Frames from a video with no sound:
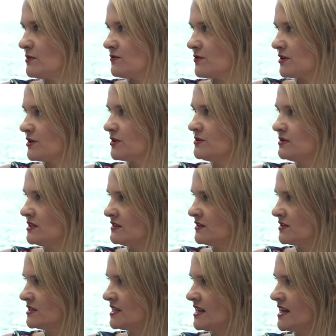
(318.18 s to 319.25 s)
before closing,
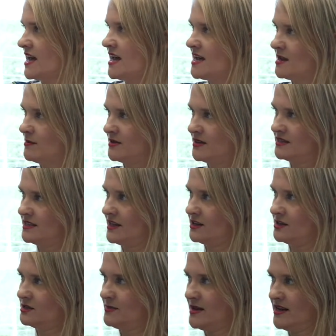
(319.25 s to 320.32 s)
they'll say, hey, but the
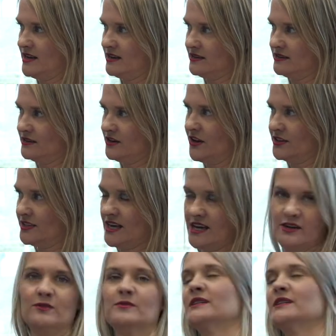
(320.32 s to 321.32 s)
seller is paying all title,